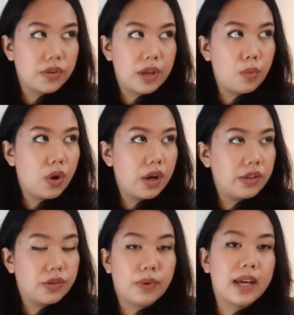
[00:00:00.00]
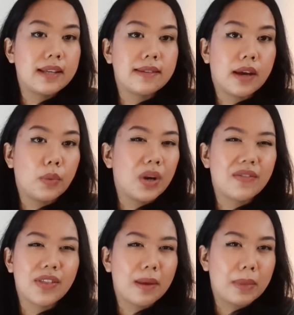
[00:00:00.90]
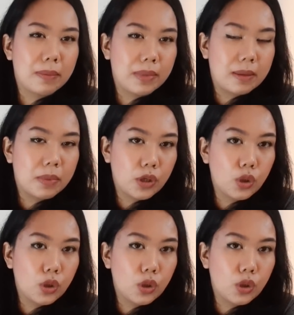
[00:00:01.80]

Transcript: Or they want to reconcile, whatever that may be,